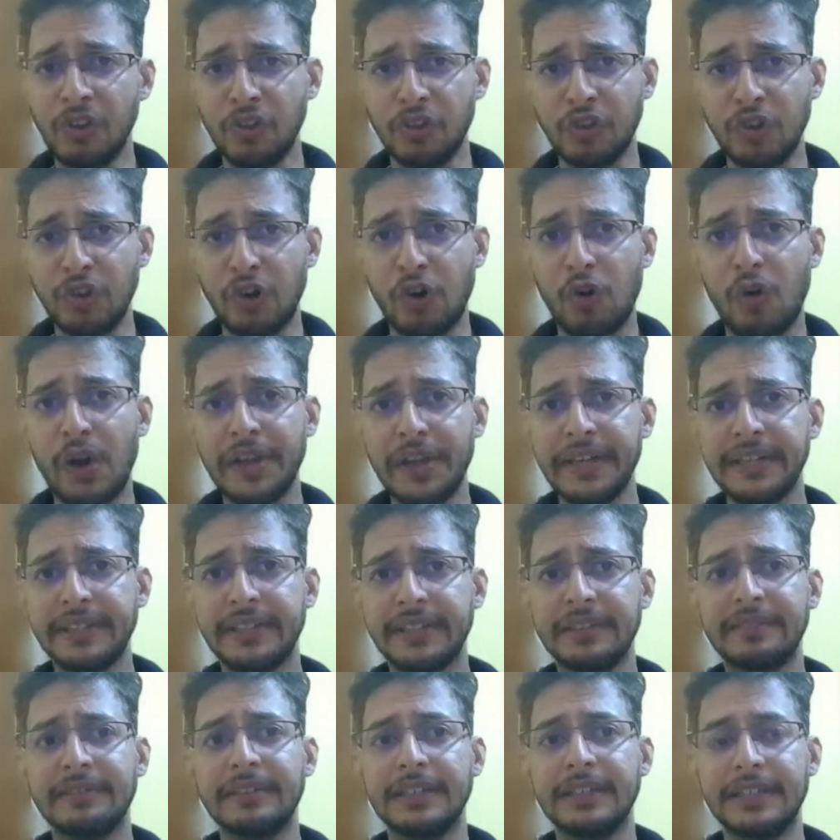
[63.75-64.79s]
So why it
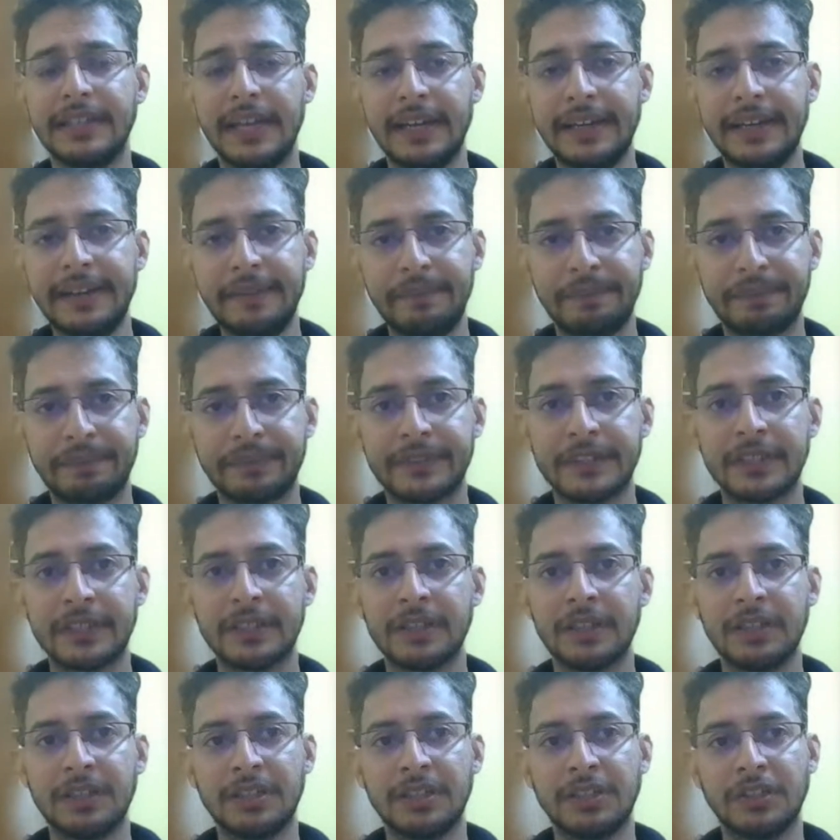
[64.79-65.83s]
is needed?
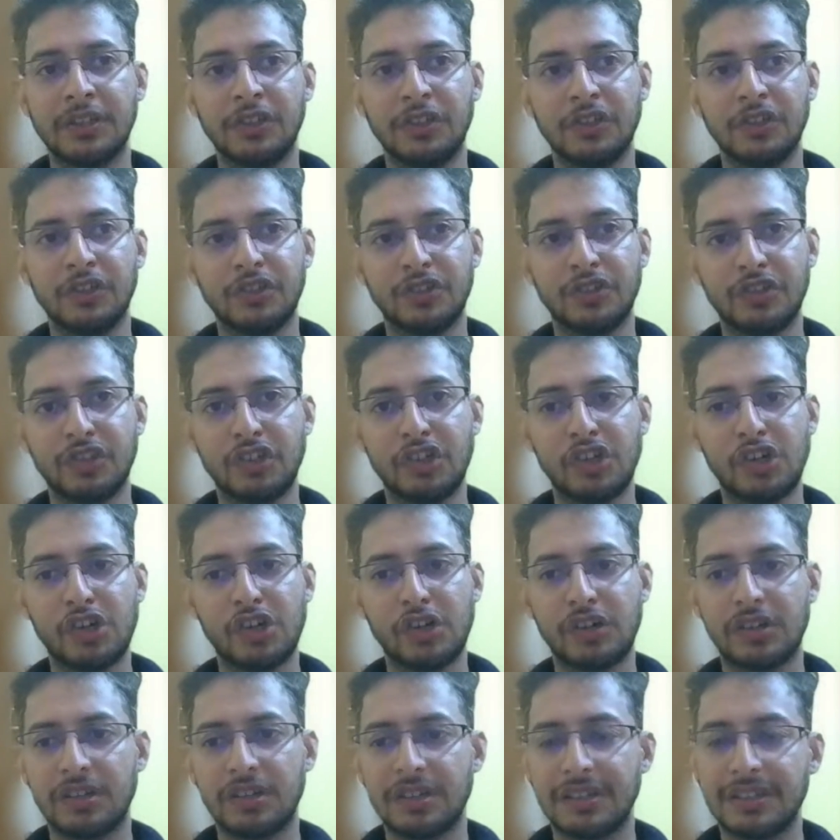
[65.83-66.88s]

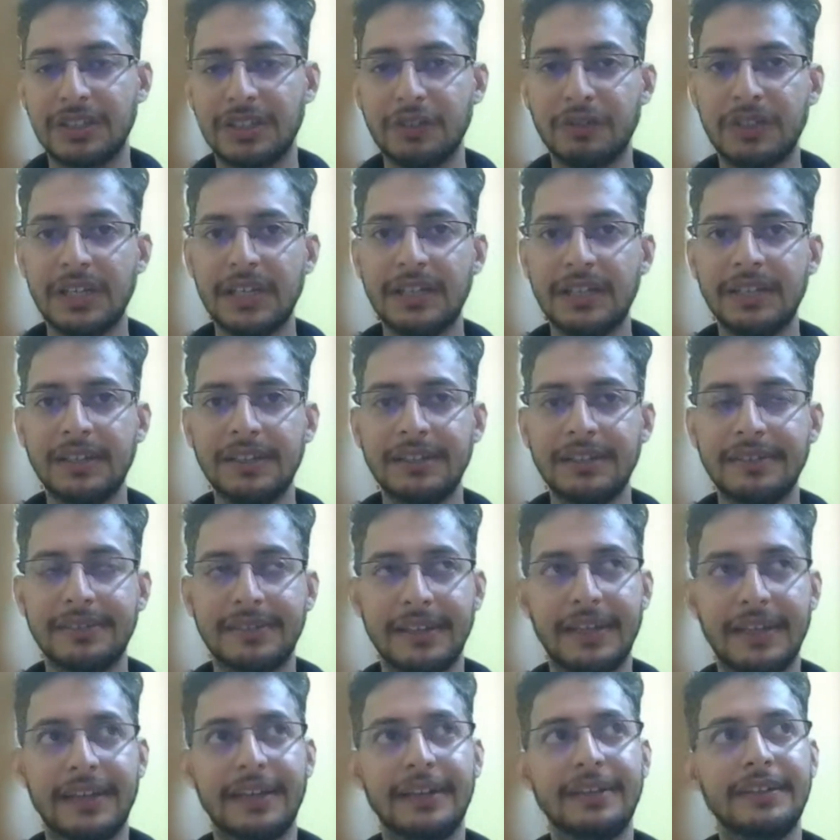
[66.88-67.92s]
So you can
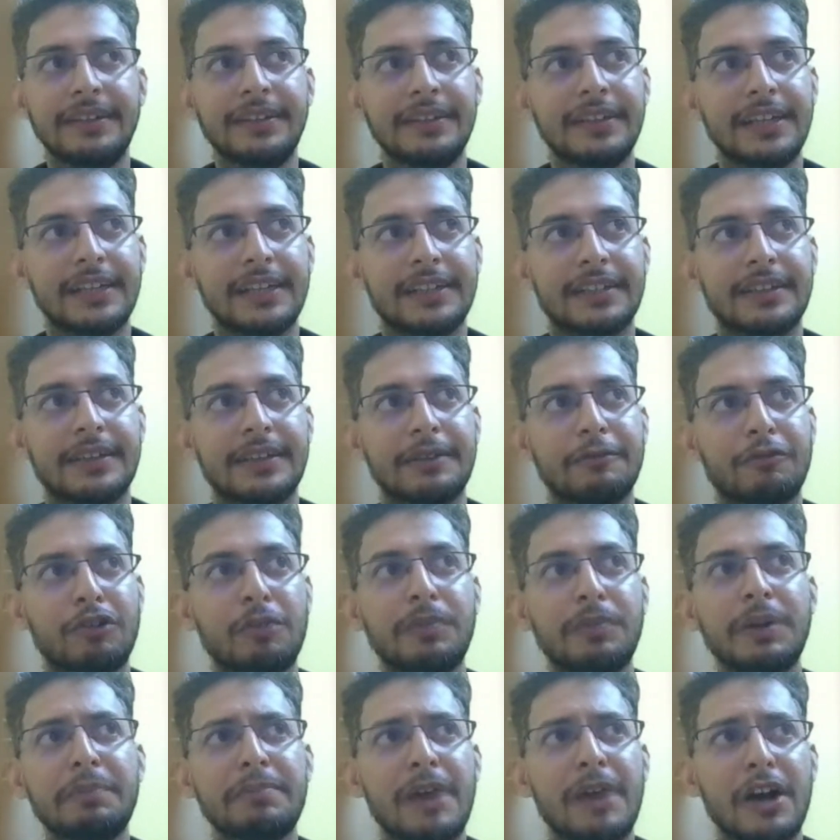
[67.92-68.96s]
say that
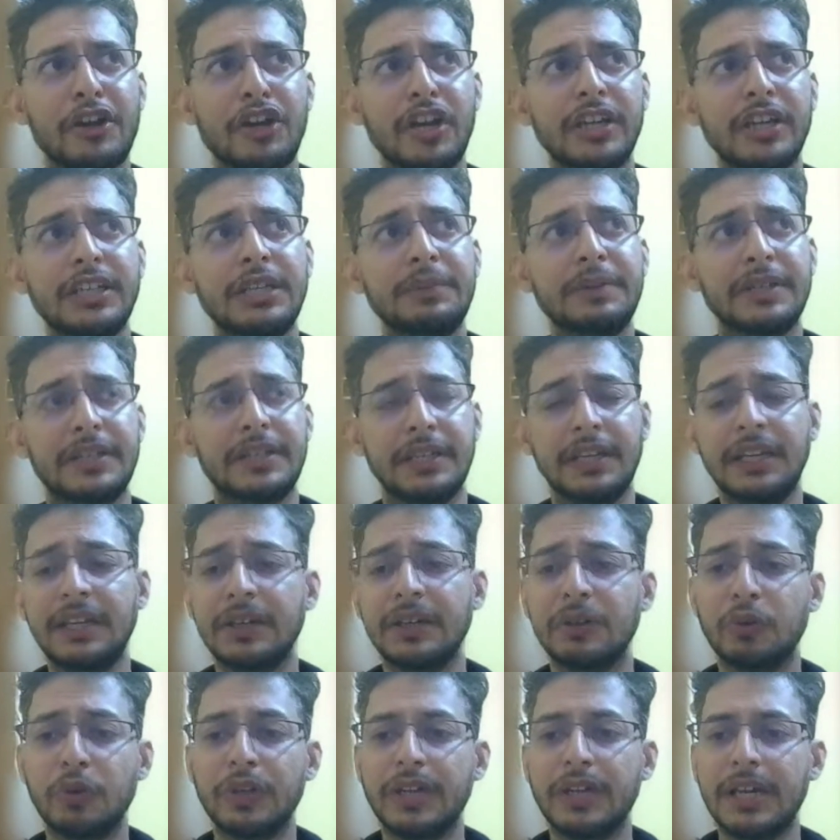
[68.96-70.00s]
from the bioactivity,
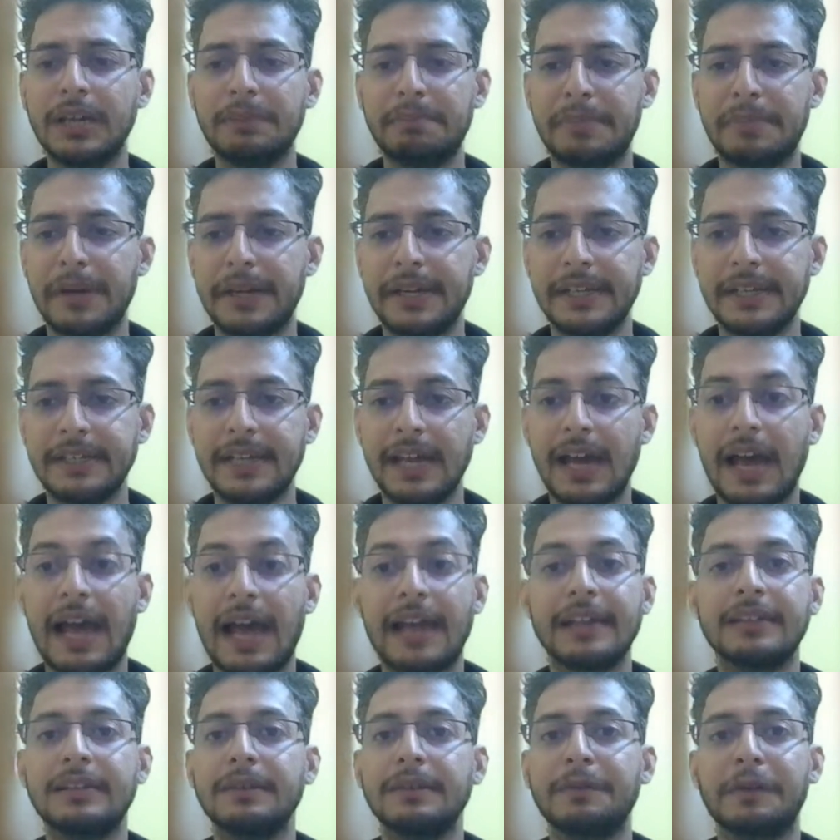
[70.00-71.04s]
we can predict the
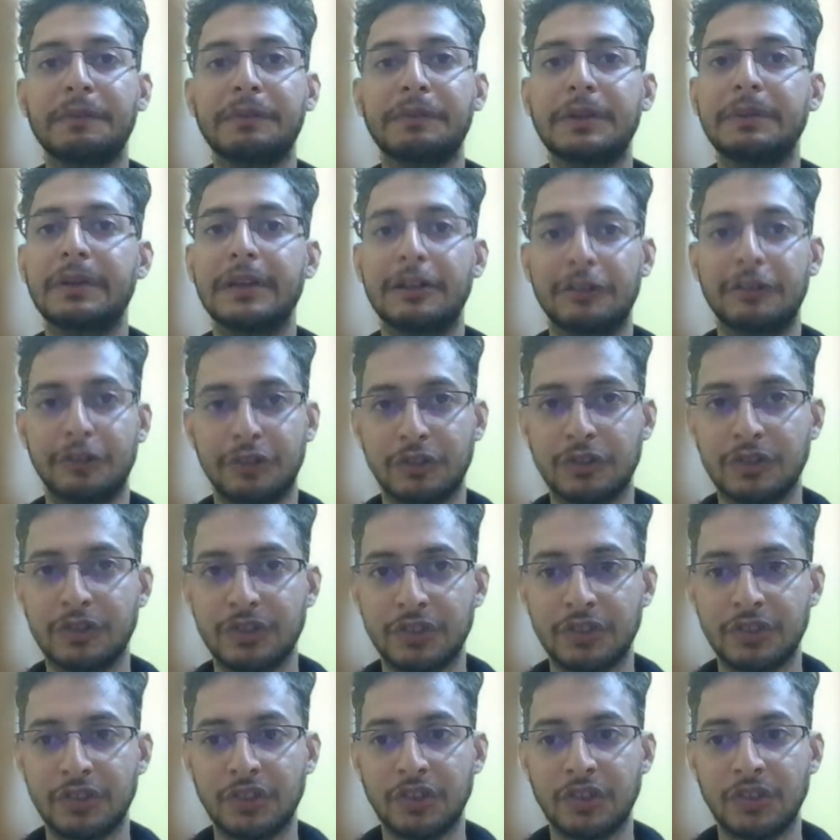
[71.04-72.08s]
IC50 value
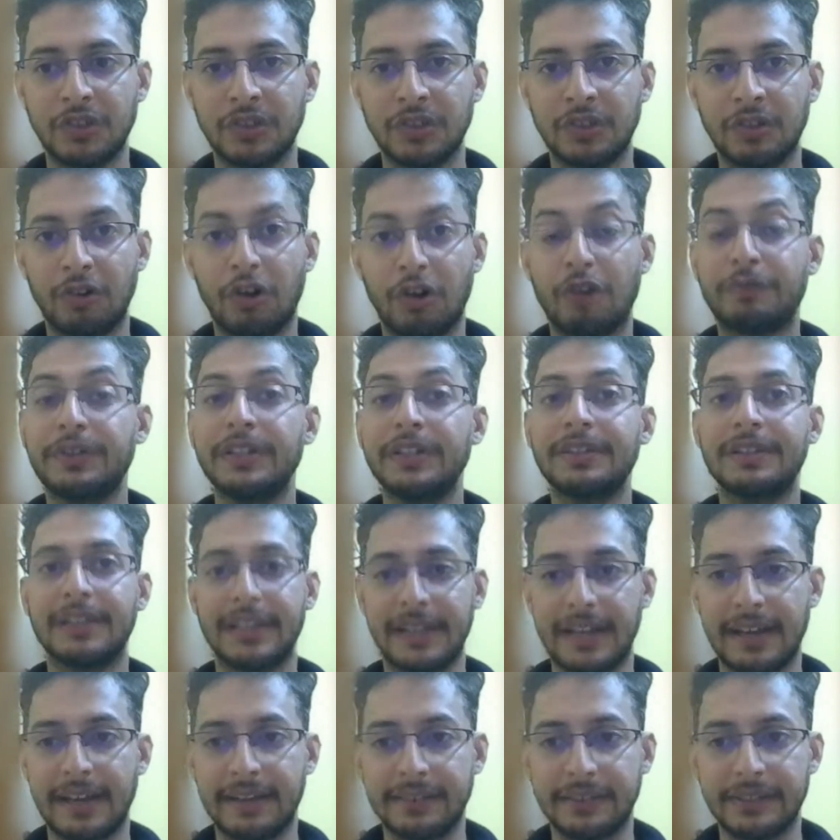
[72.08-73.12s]
of this
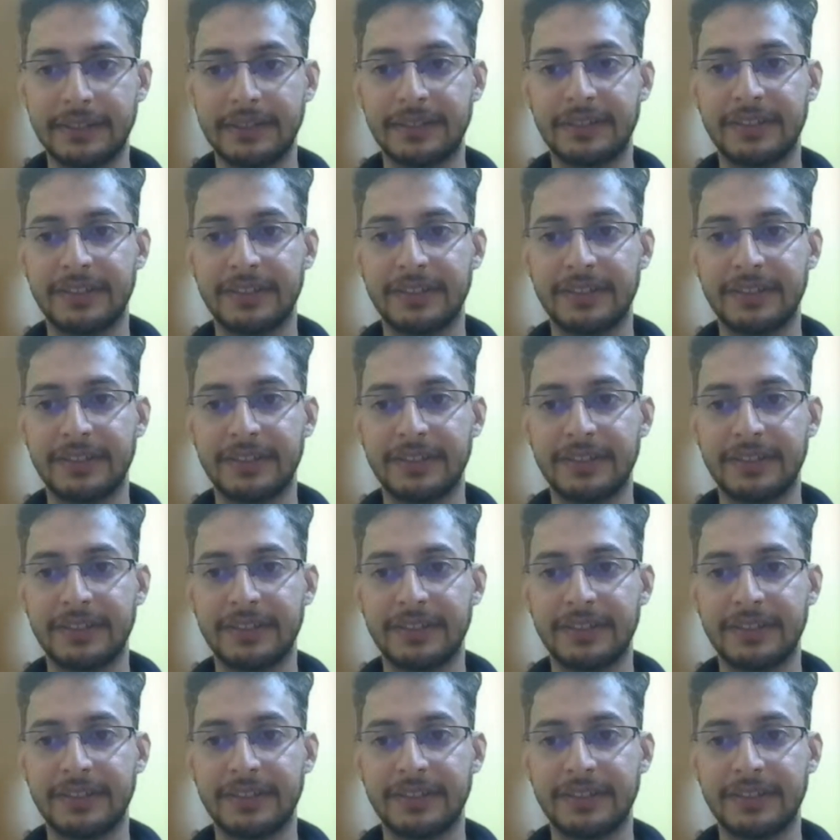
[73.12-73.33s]
ligand.